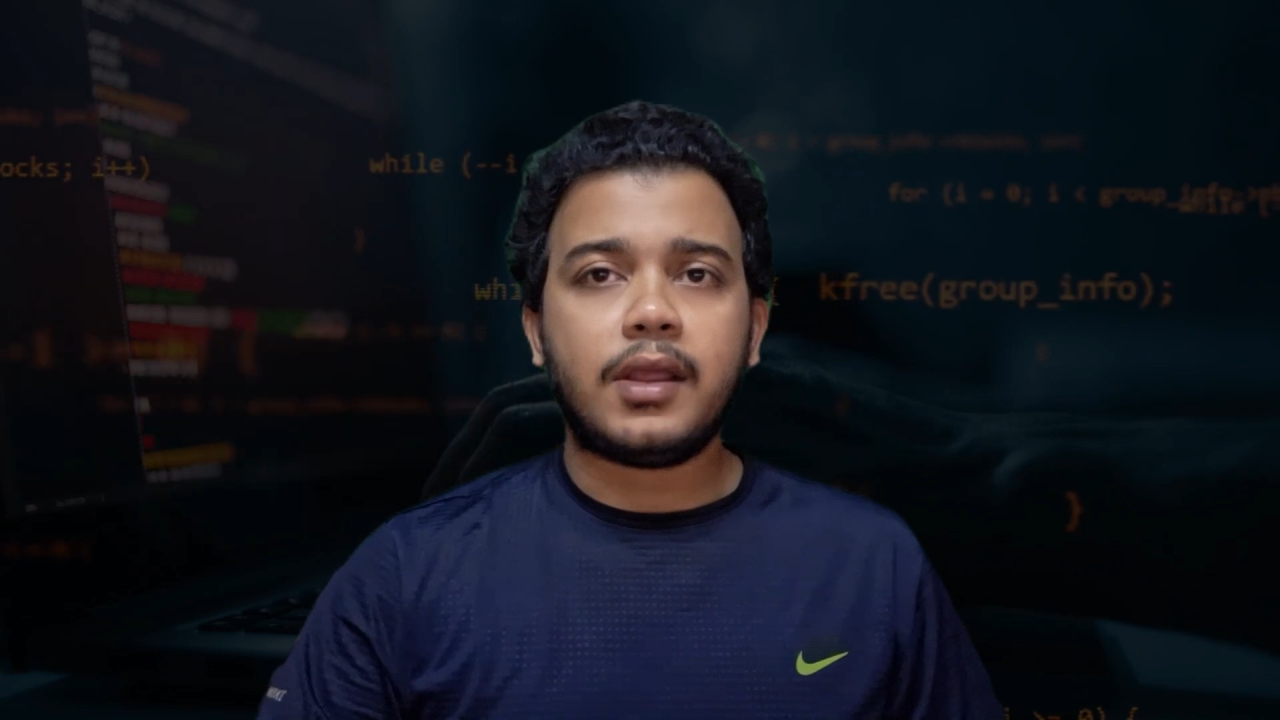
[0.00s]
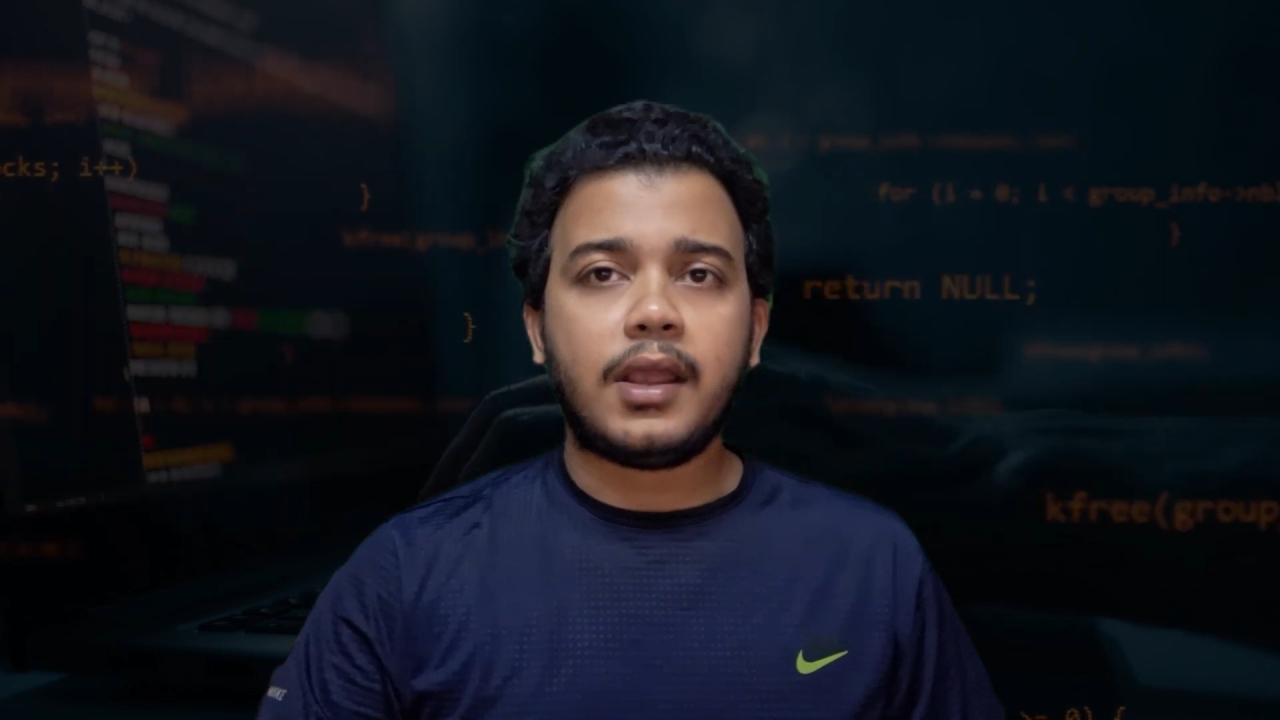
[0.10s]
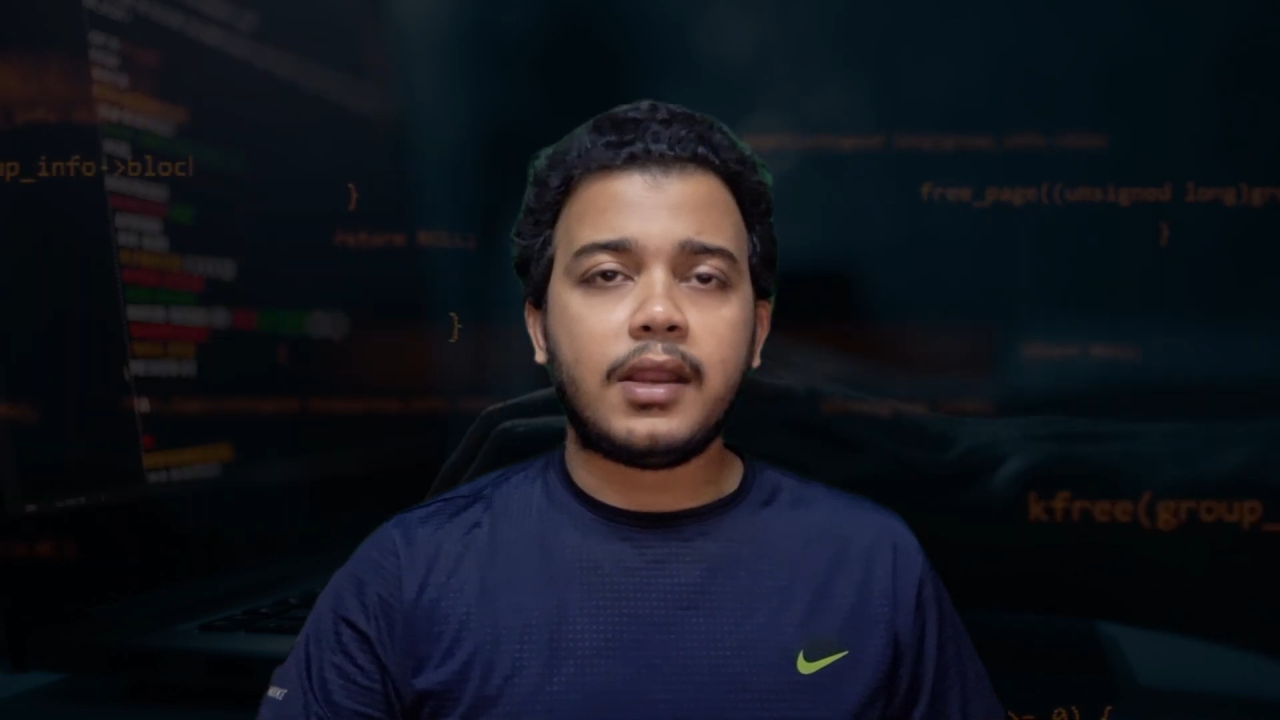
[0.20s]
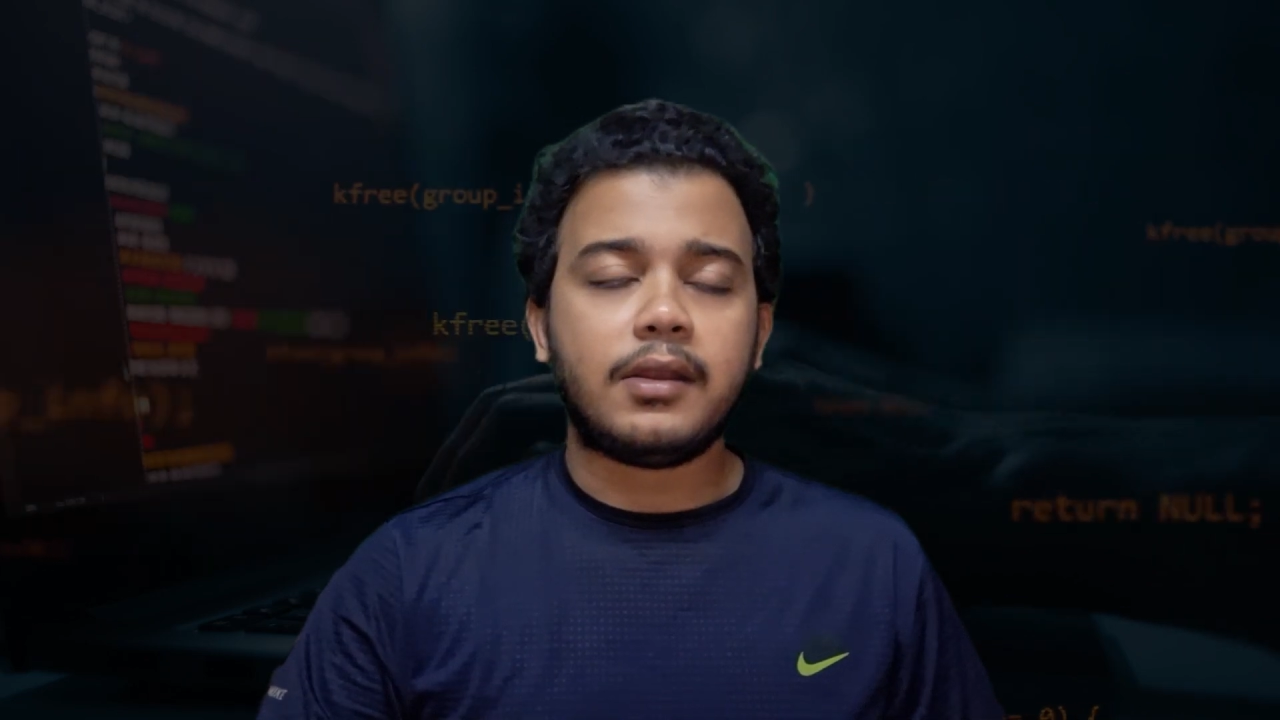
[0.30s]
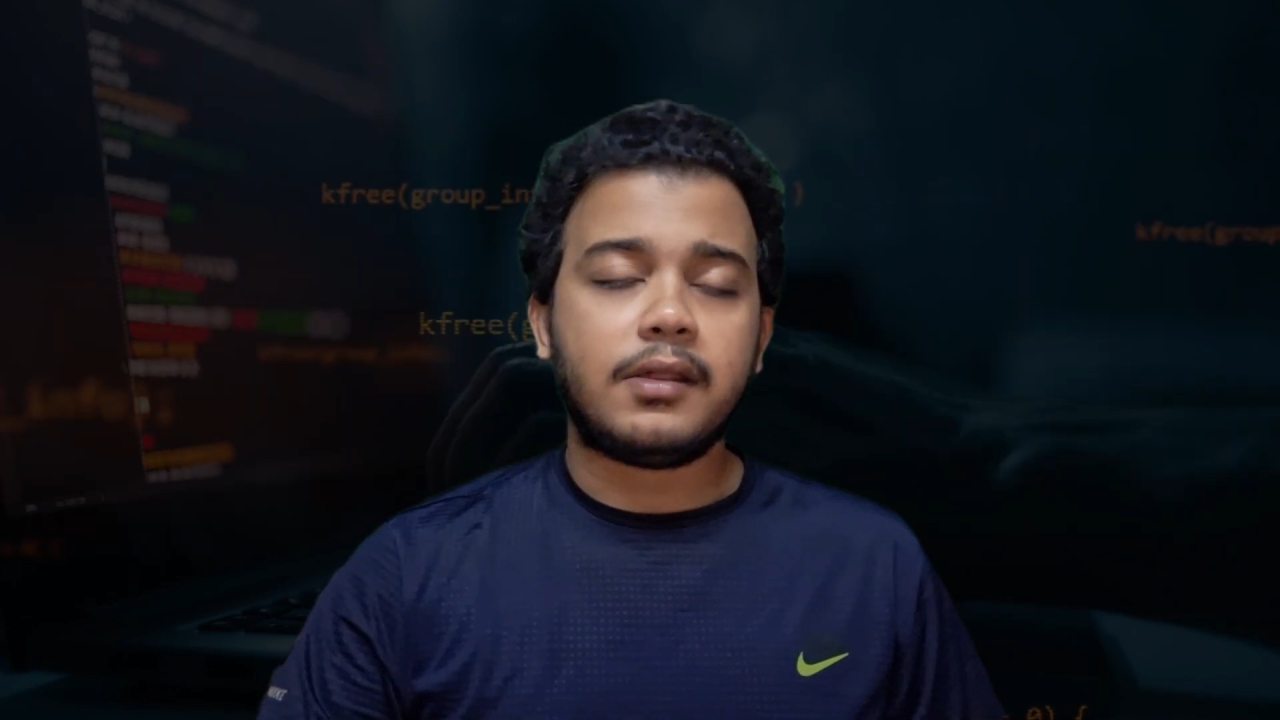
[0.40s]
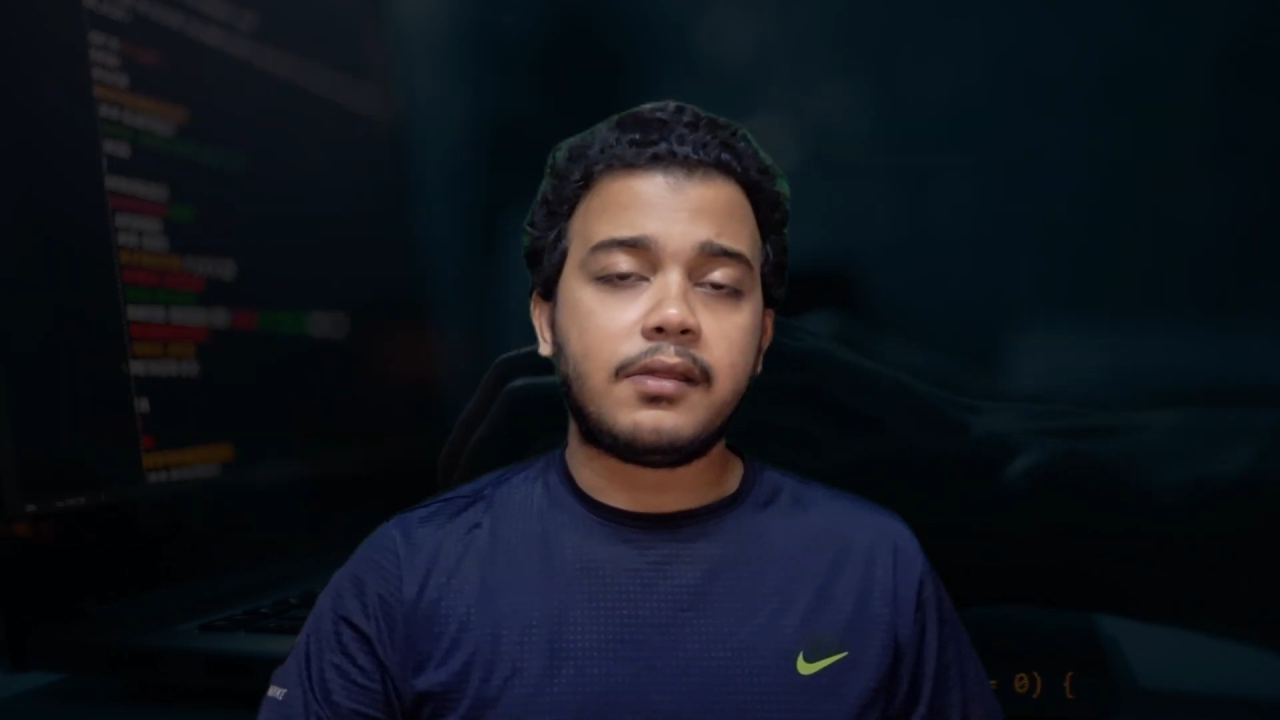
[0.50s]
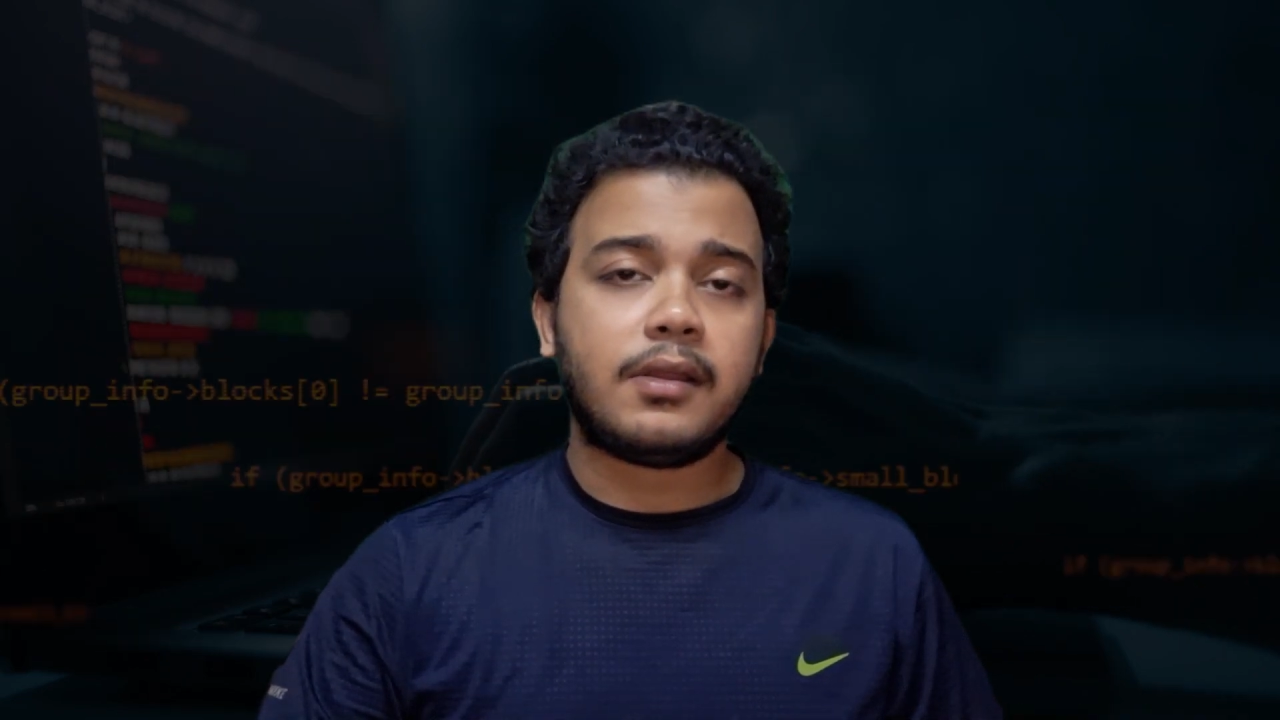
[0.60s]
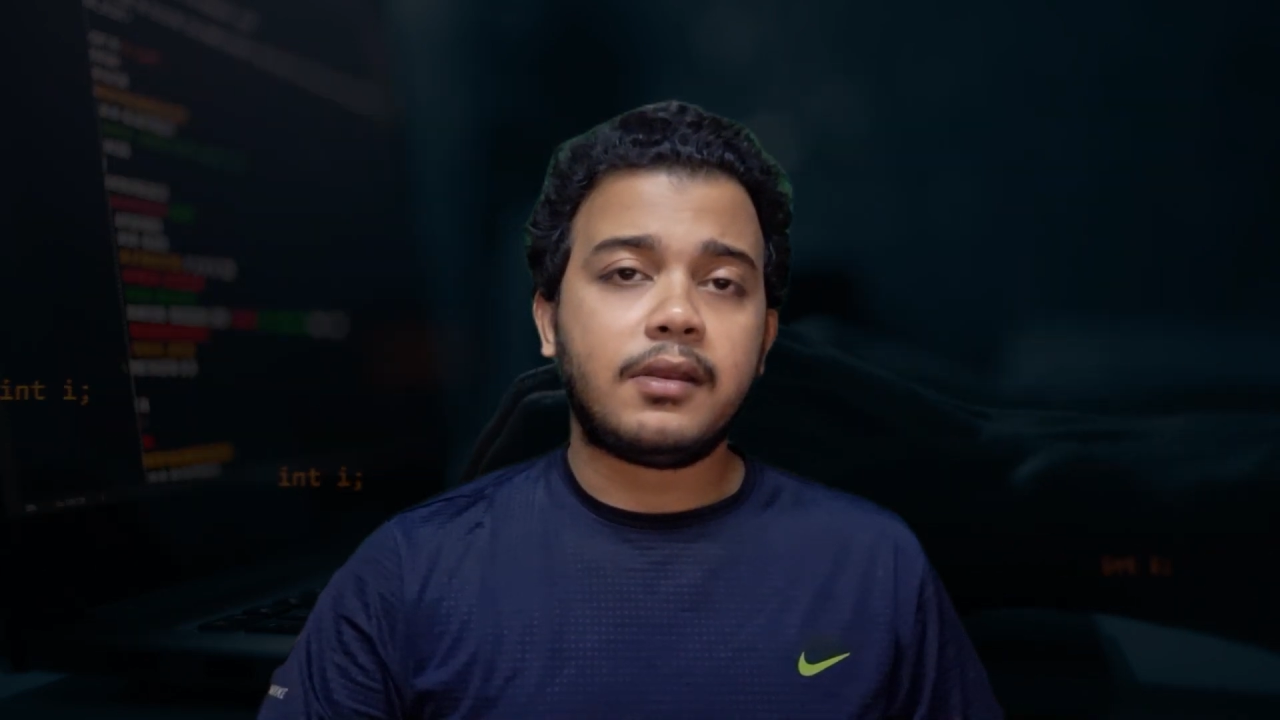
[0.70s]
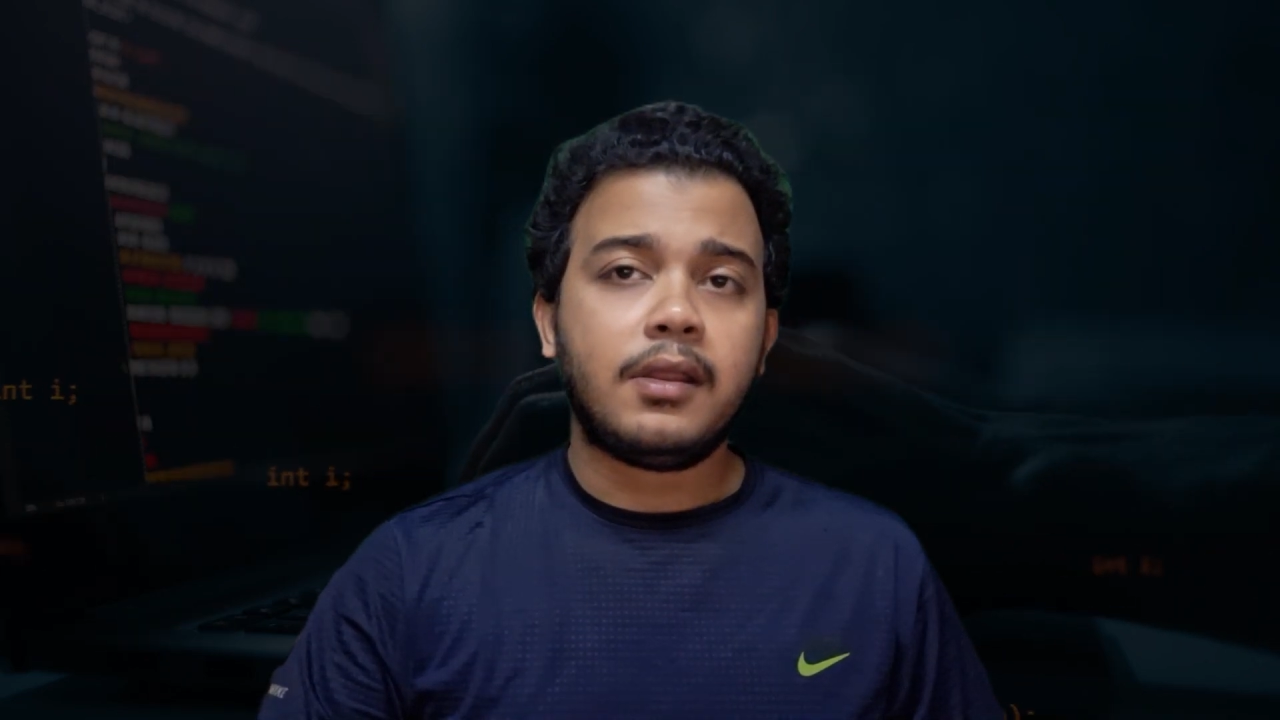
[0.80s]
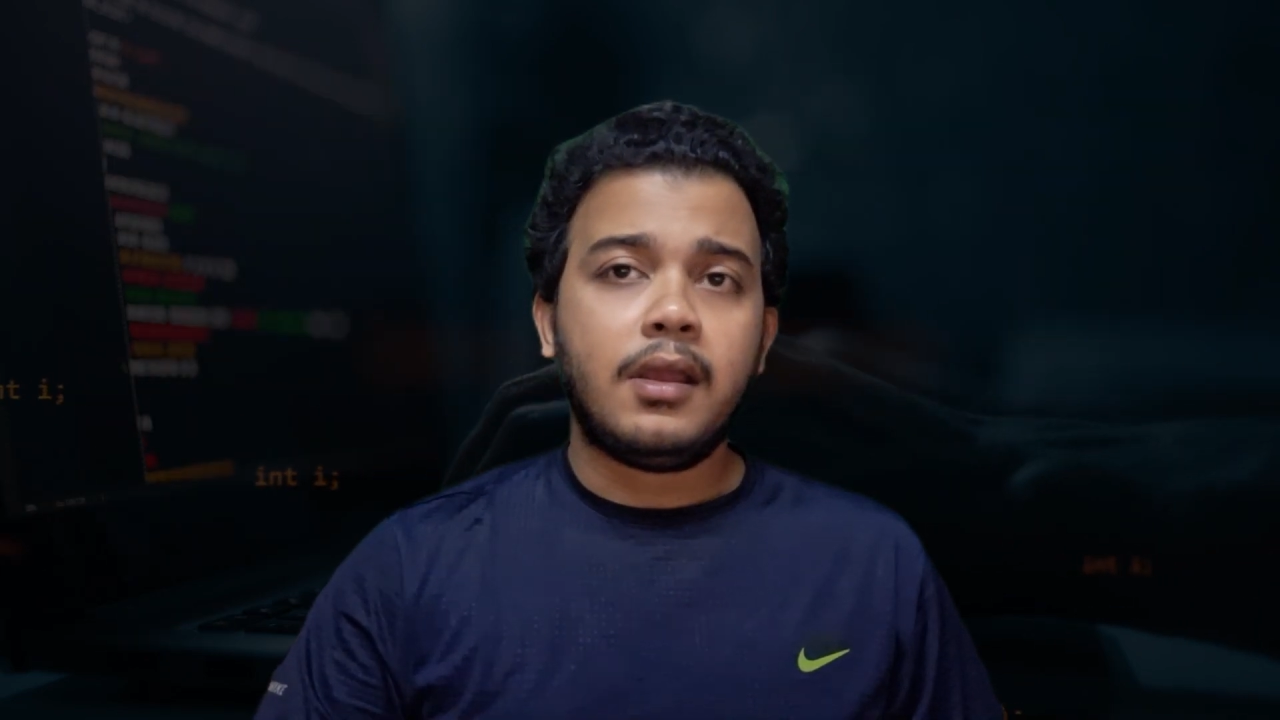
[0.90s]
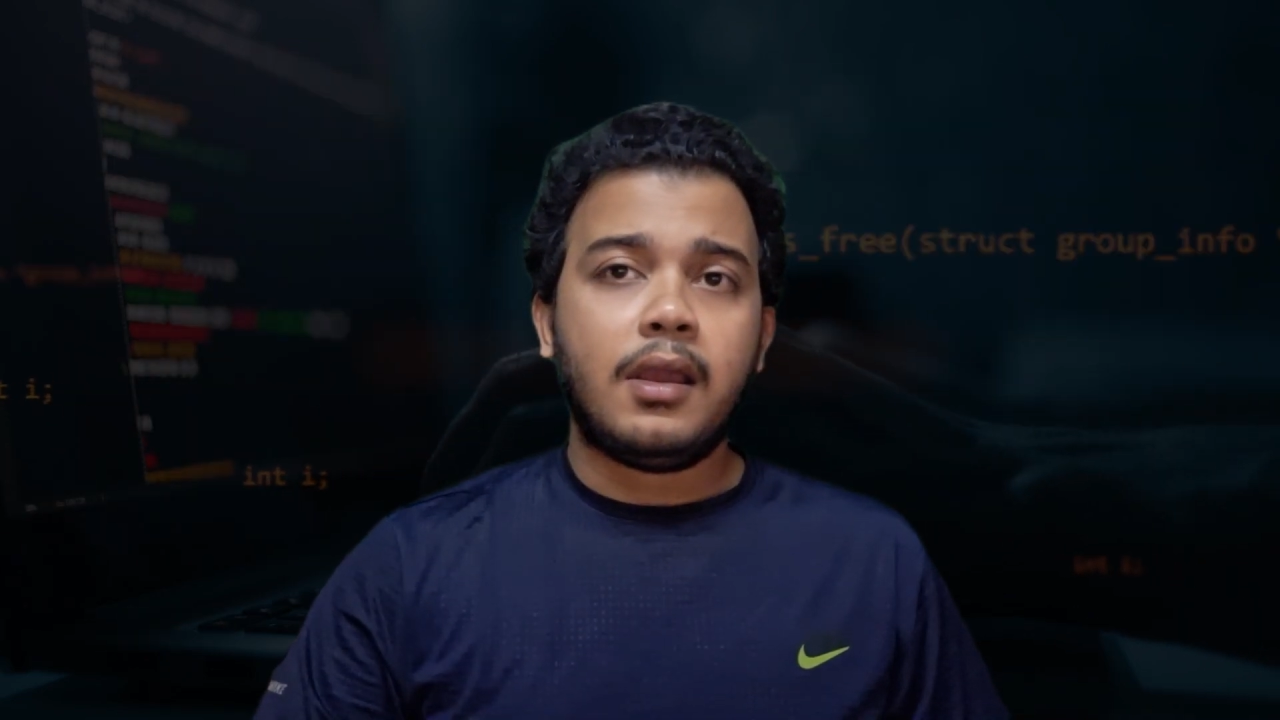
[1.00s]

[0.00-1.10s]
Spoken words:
and design